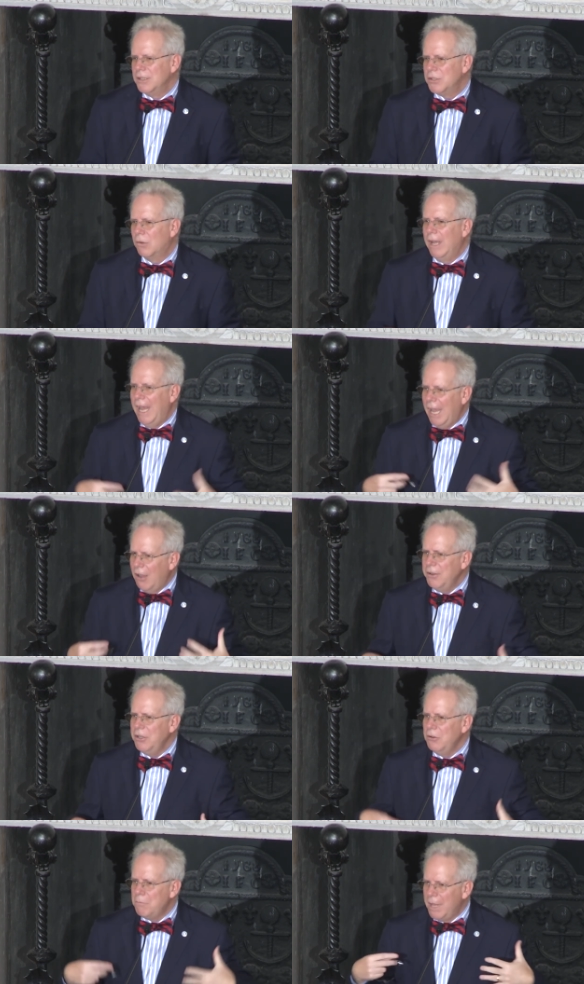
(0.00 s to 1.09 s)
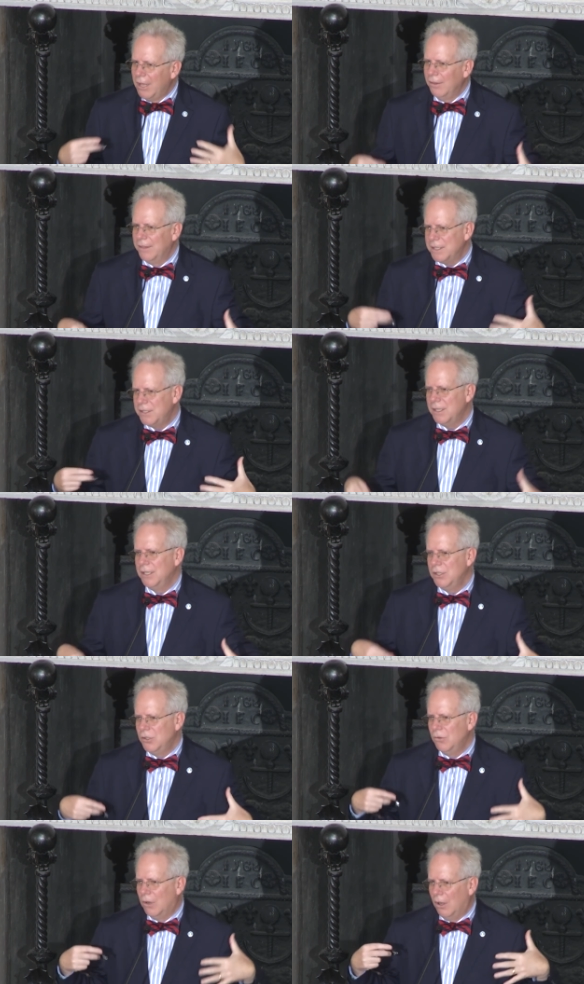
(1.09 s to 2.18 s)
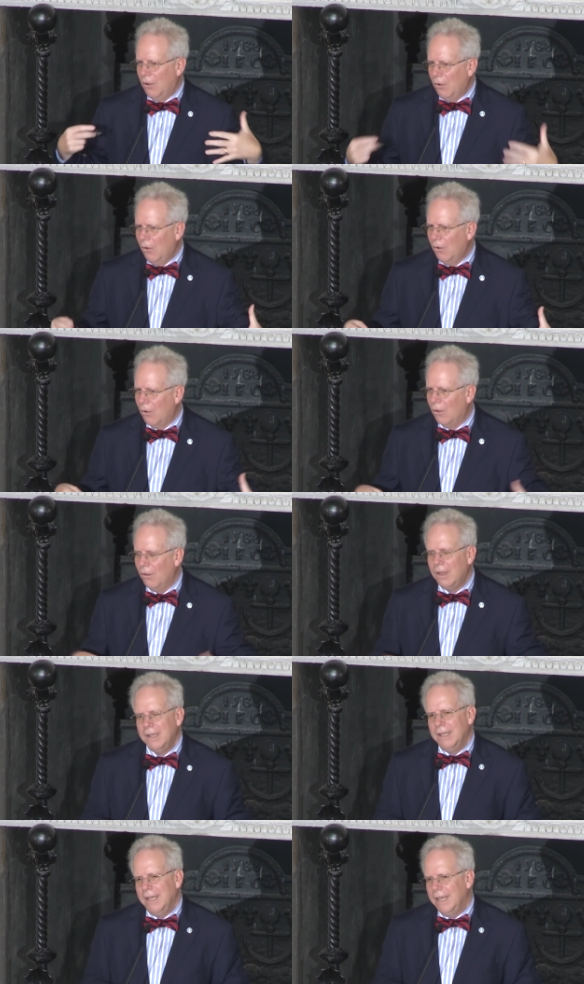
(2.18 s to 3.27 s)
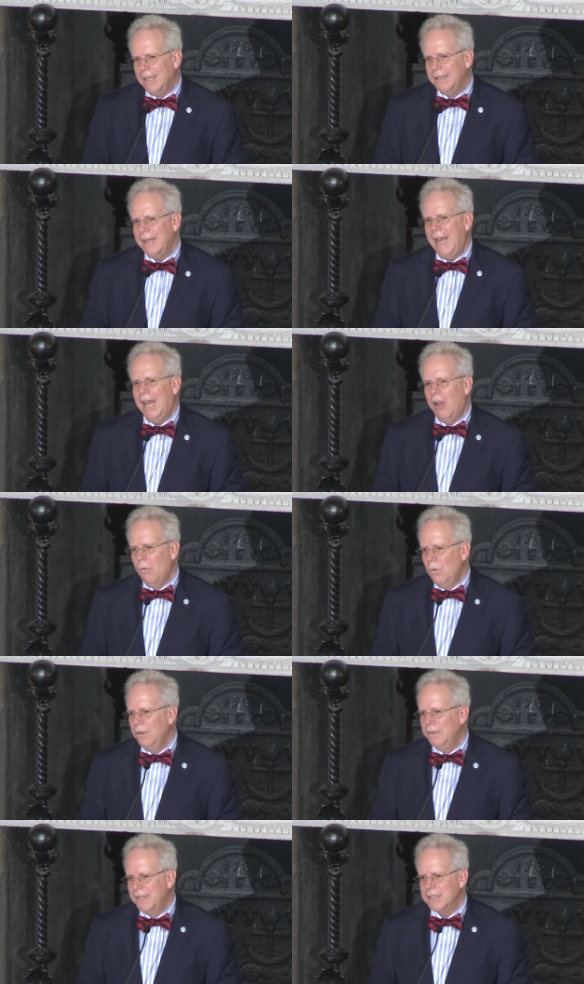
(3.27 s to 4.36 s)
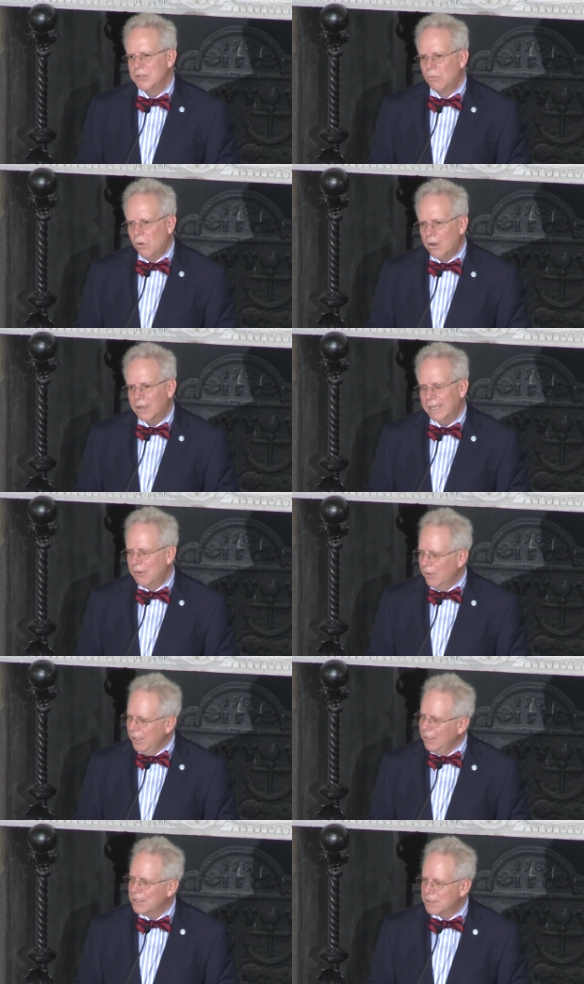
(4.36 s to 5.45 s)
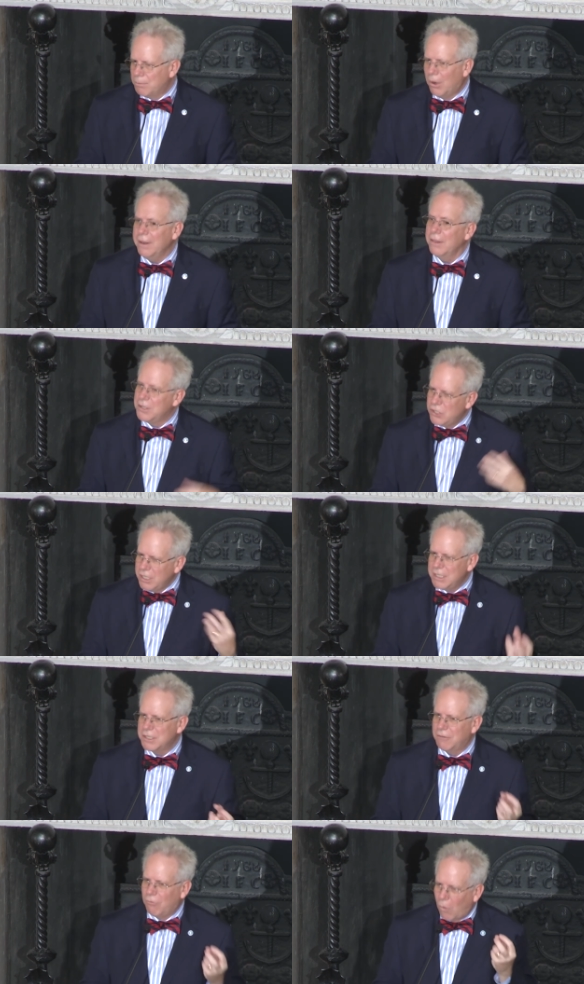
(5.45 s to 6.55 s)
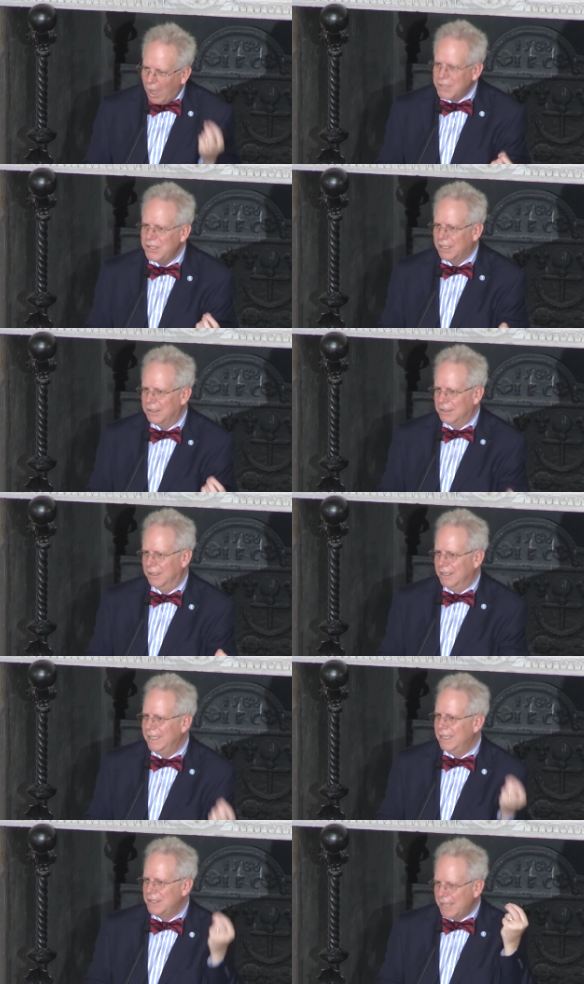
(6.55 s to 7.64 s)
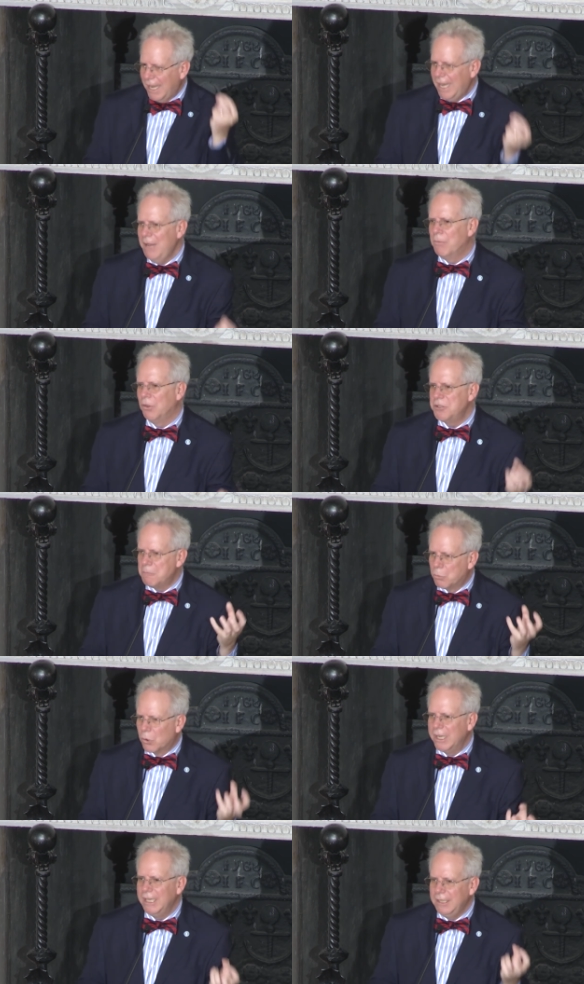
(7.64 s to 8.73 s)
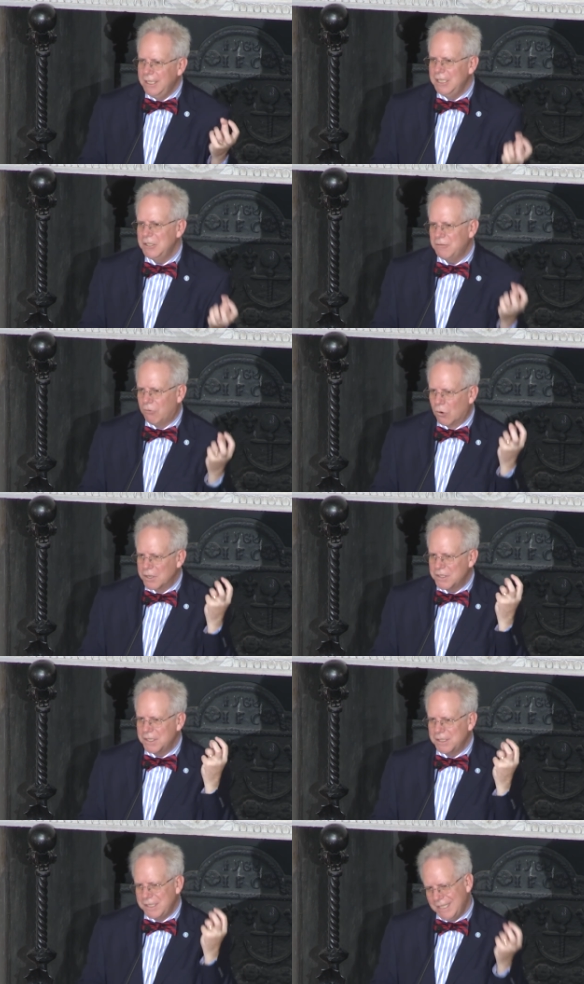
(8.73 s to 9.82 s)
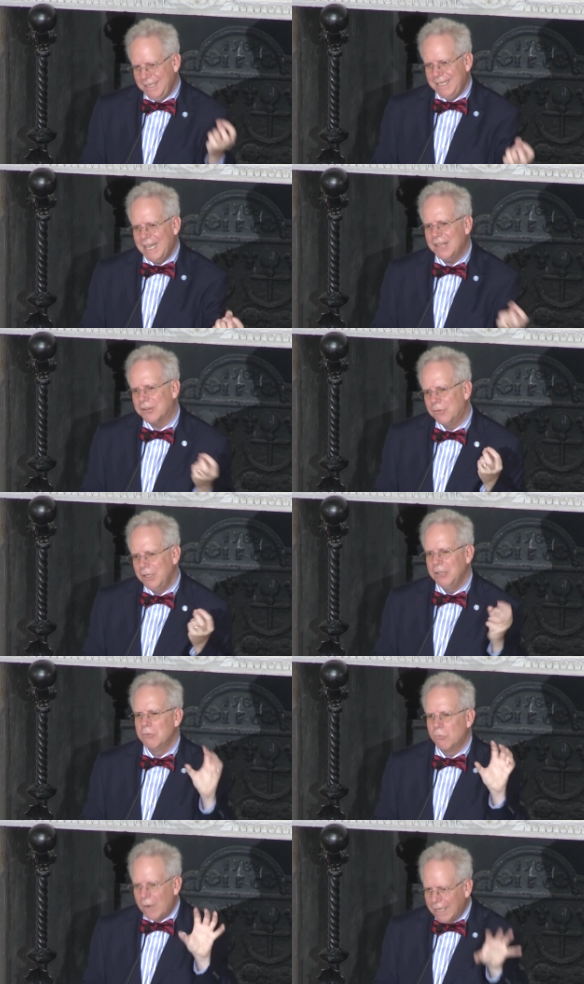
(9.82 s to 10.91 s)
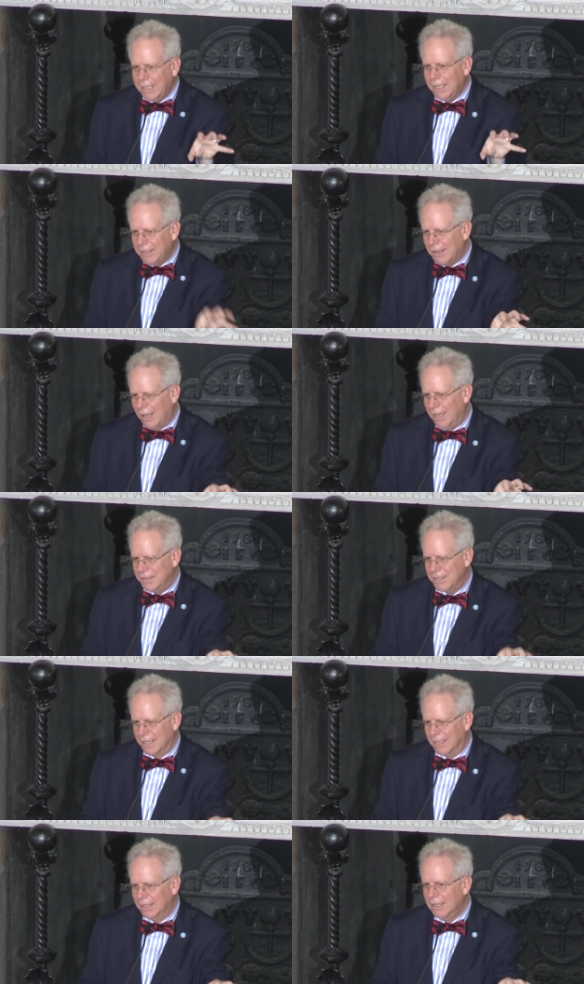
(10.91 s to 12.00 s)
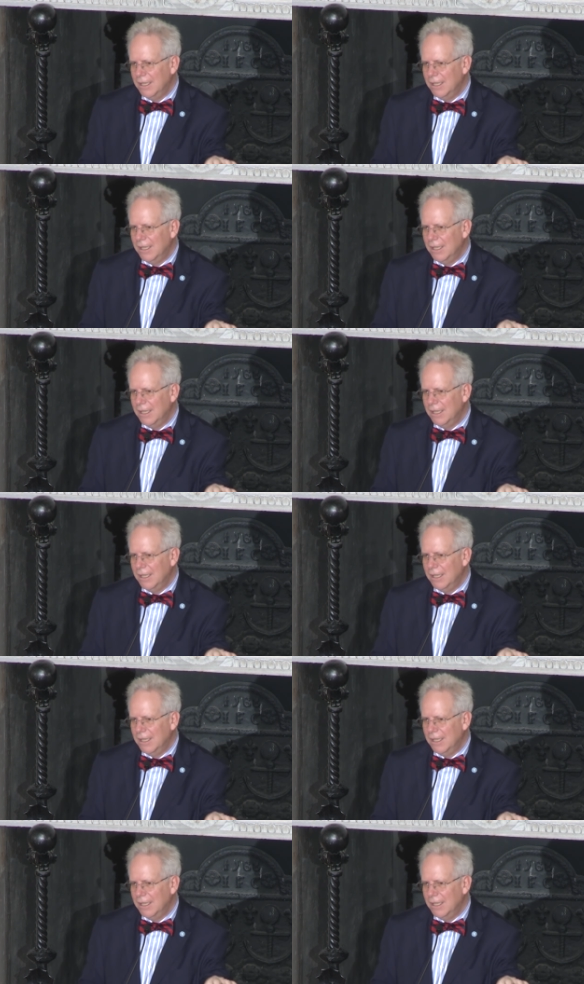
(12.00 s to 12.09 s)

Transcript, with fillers: So how do you meld this into a whole, and how would this work? And it really is part of the genius of Washington that he is able to bring these forces together, really recognizing